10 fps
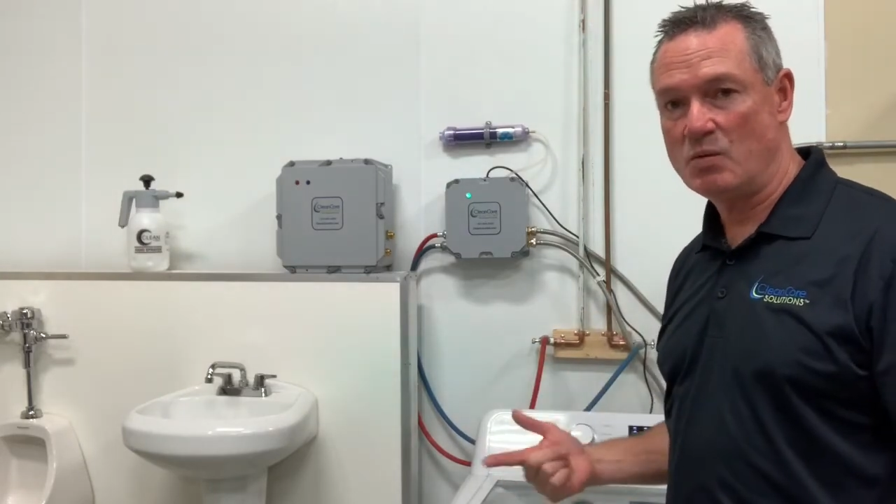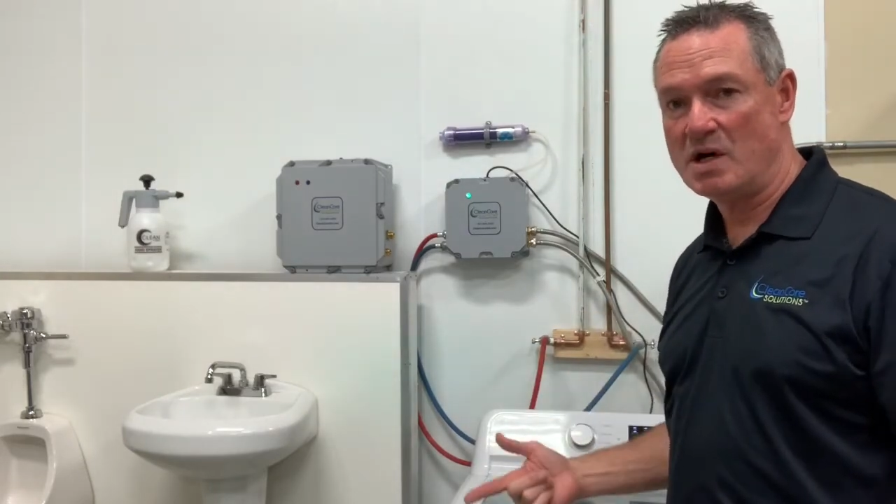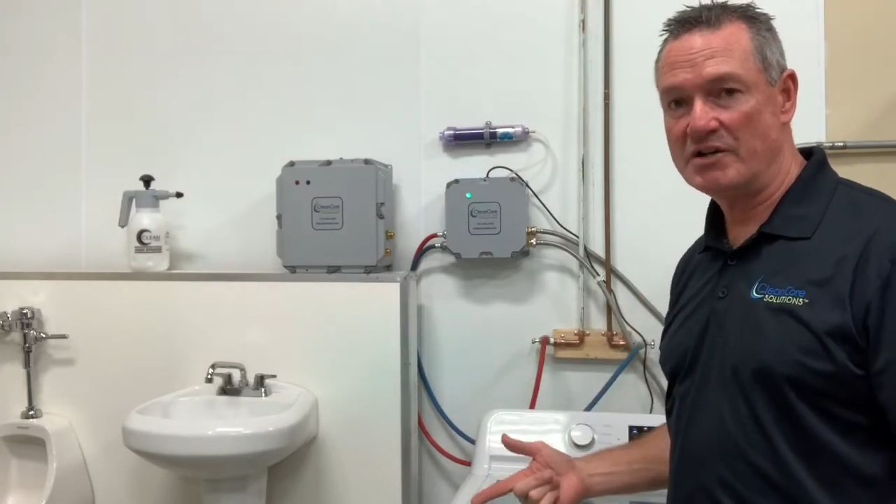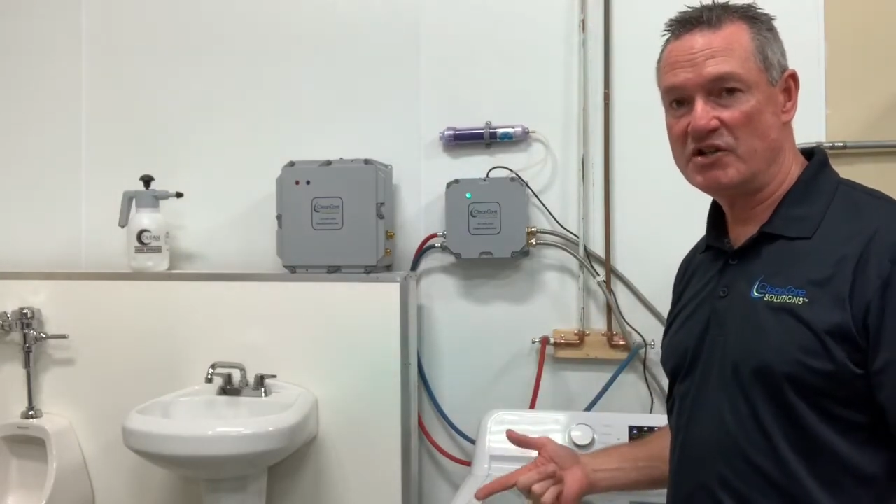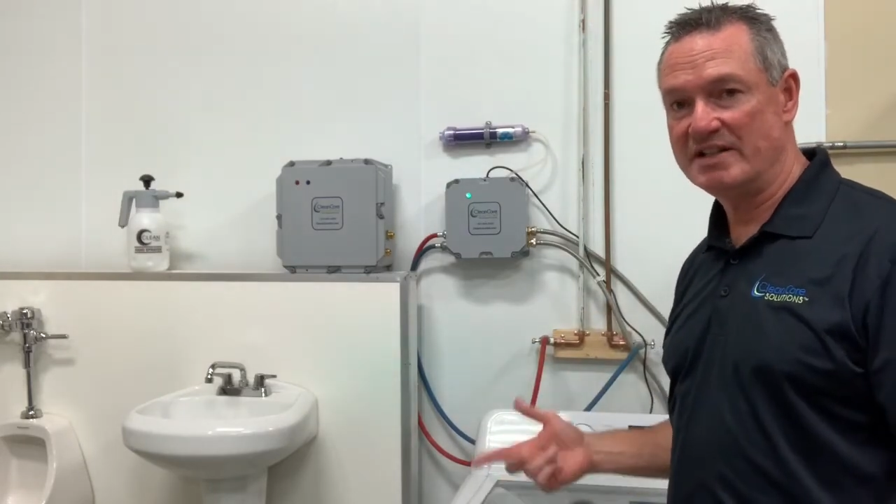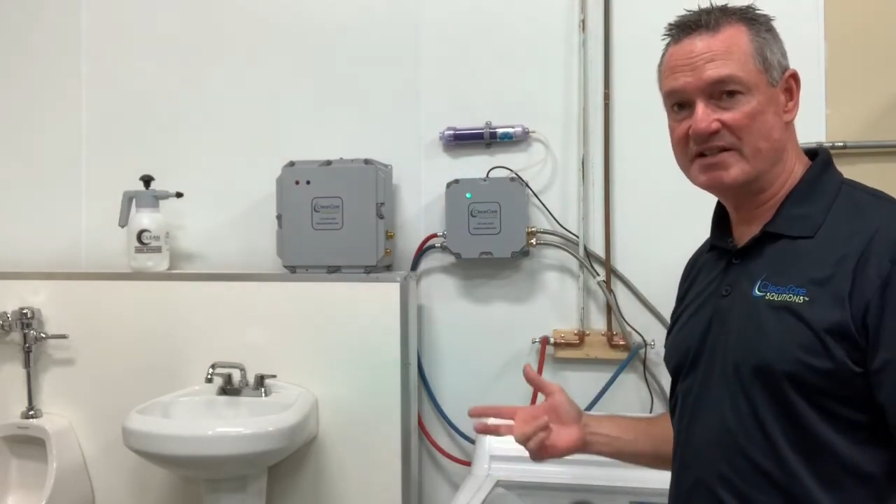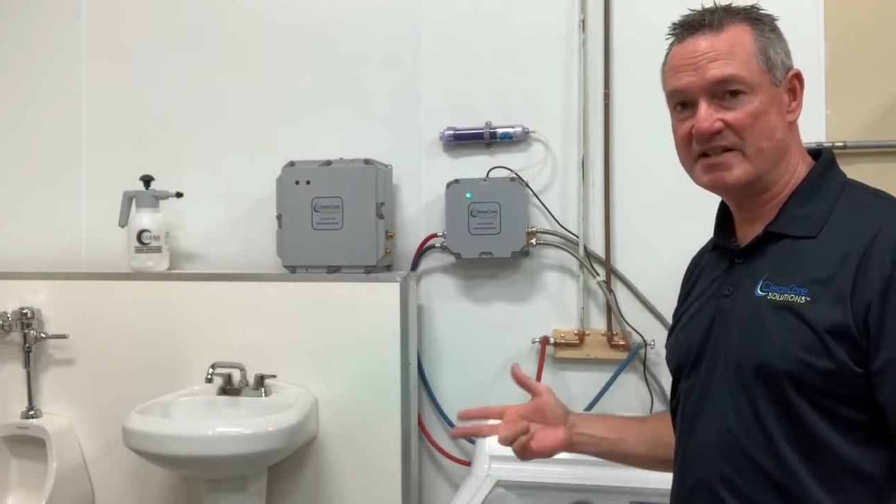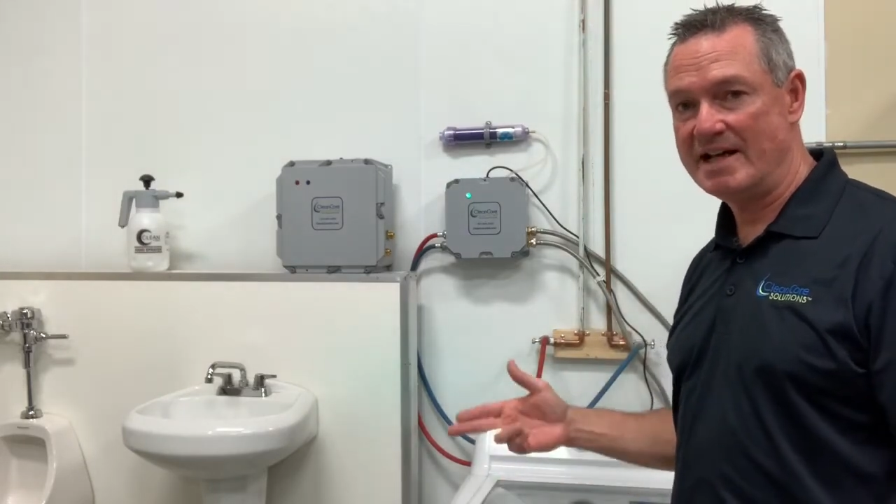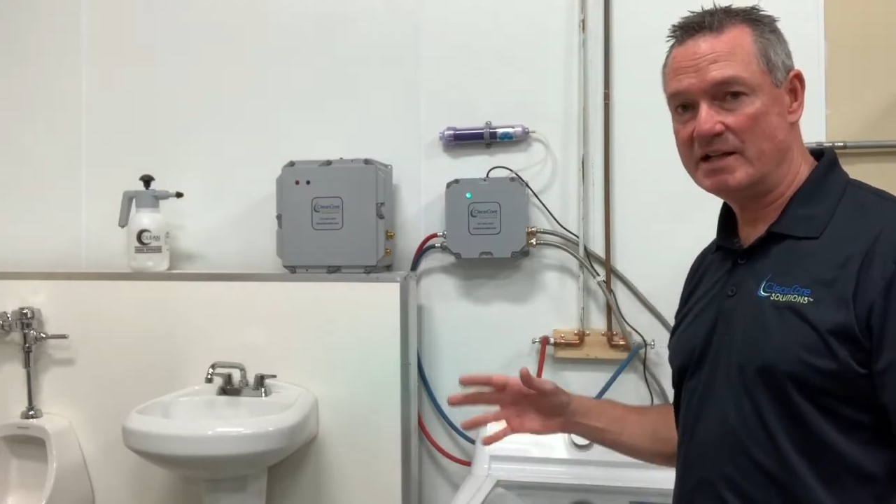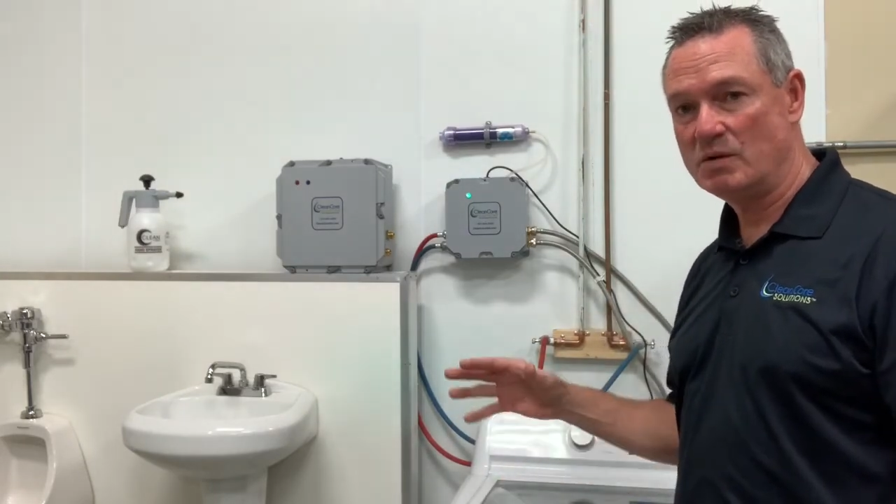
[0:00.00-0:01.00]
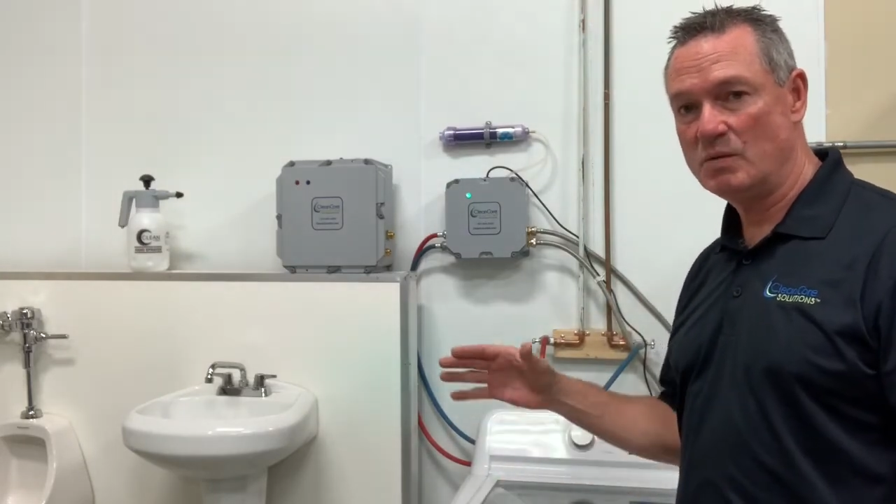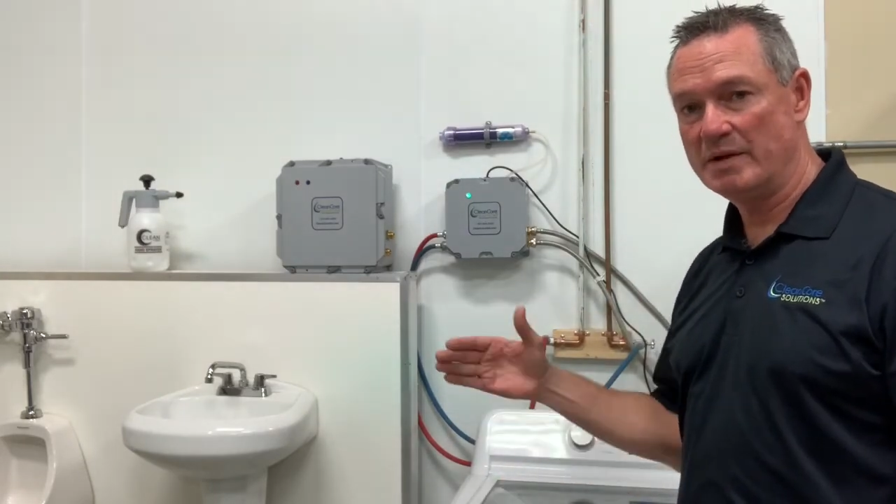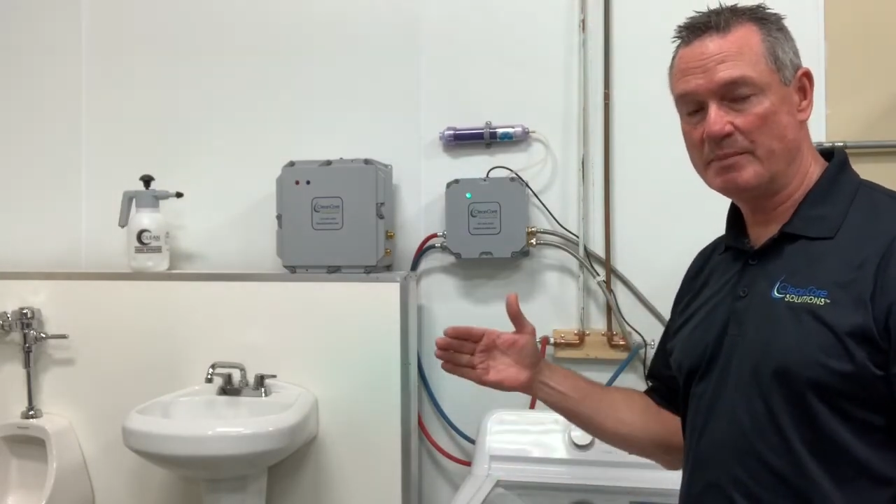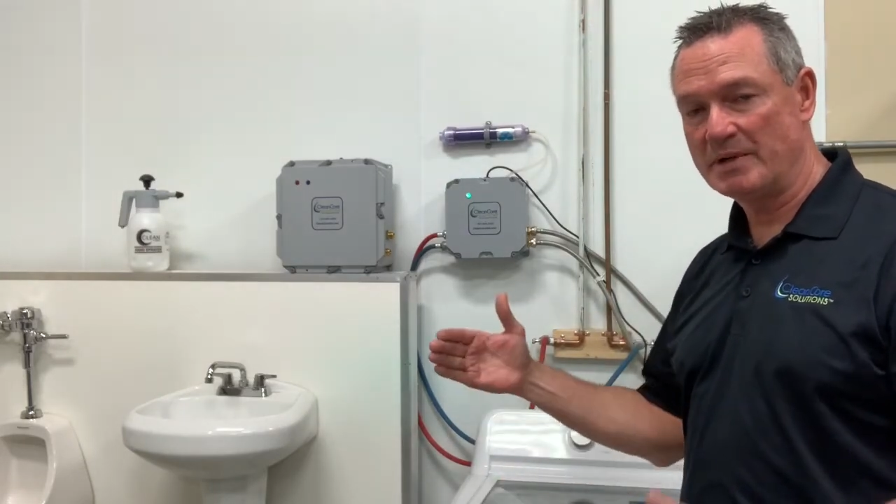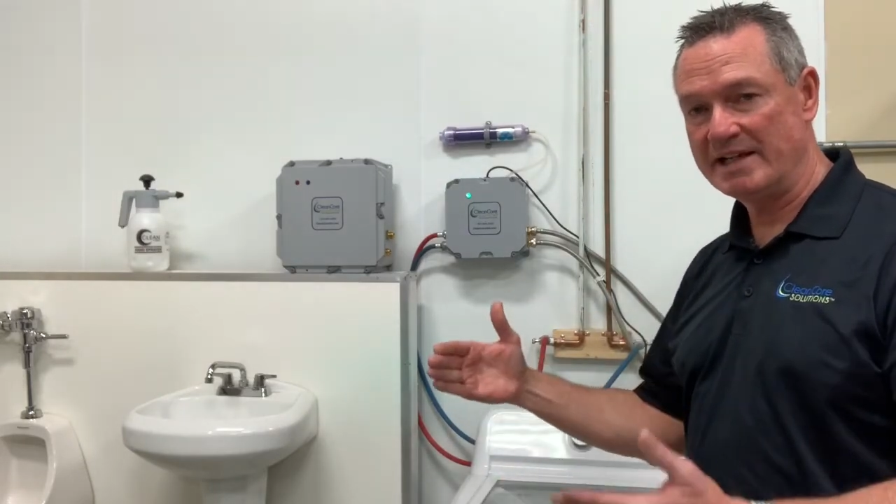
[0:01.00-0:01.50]
washing cycle
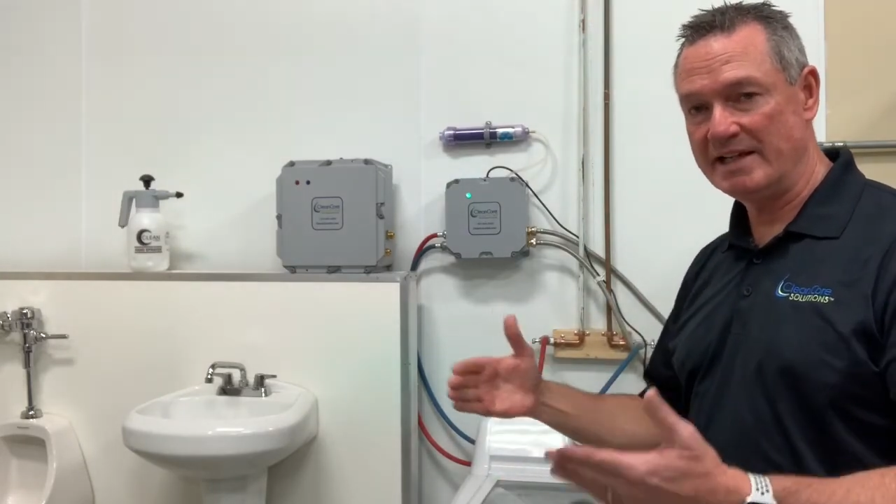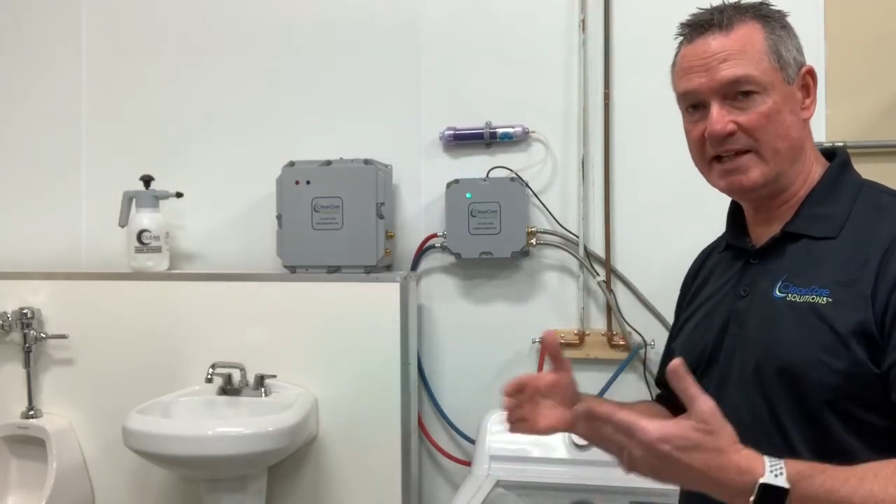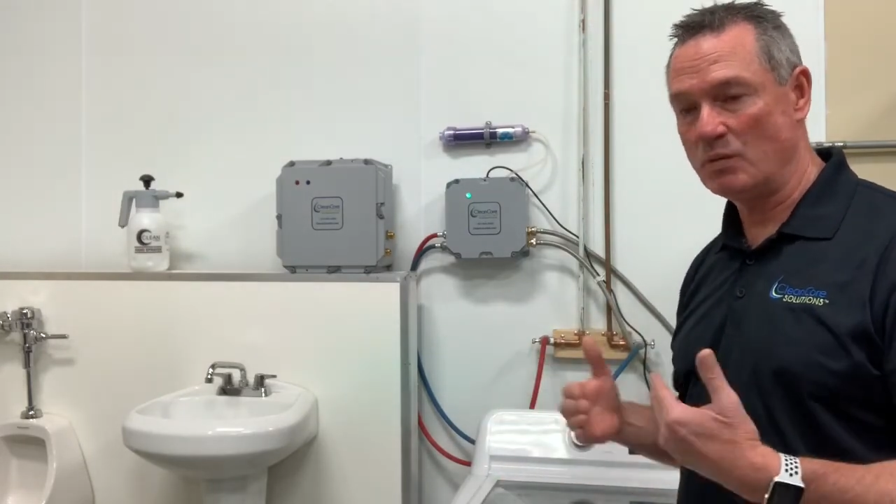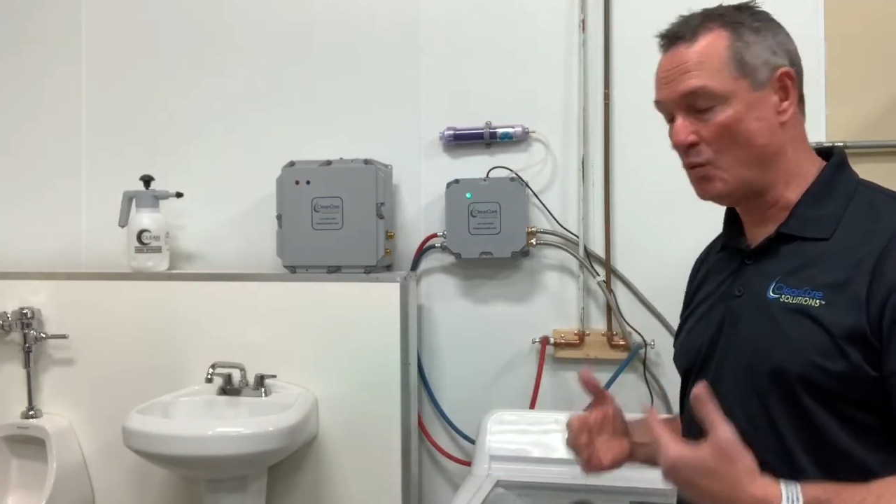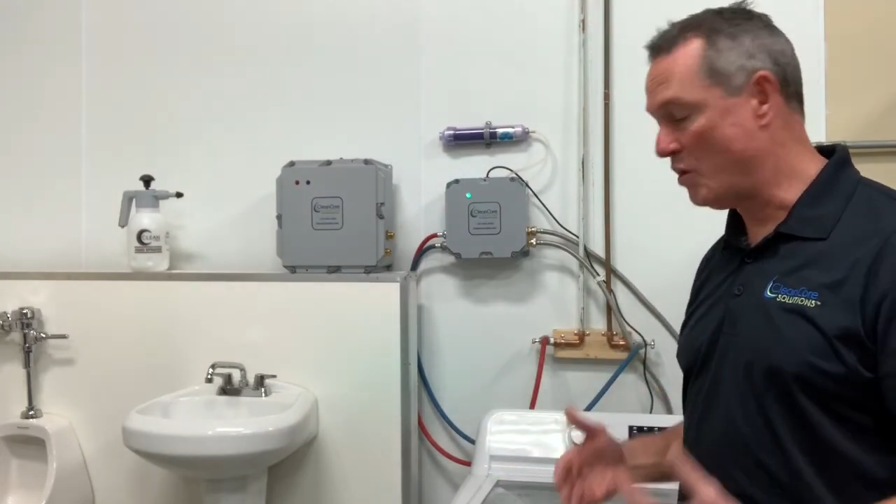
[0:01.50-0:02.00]
with bringing in